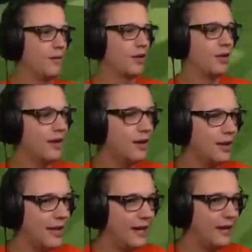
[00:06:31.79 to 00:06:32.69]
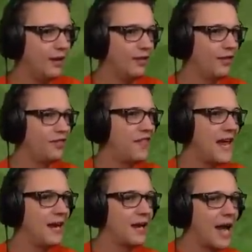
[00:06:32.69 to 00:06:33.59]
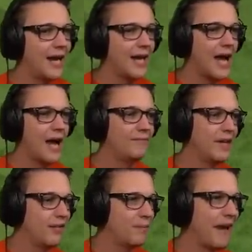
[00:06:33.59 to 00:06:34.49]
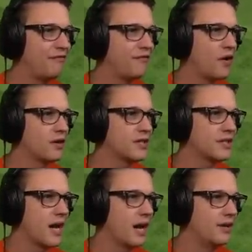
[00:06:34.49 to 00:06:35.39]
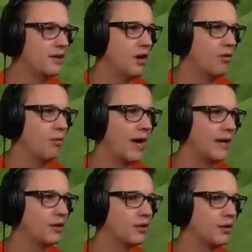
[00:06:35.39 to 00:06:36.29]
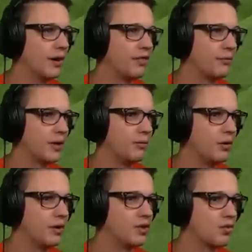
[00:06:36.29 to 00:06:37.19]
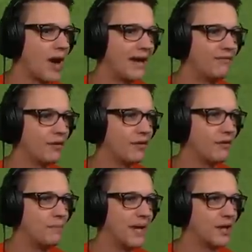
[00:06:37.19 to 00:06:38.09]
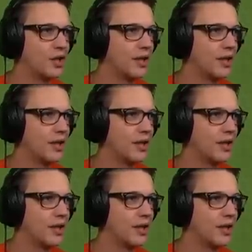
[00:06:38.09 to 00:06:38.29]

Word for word: Clearly, the thing I got, it's my first time. No way you're doing a 3-wood. Driver this bitch.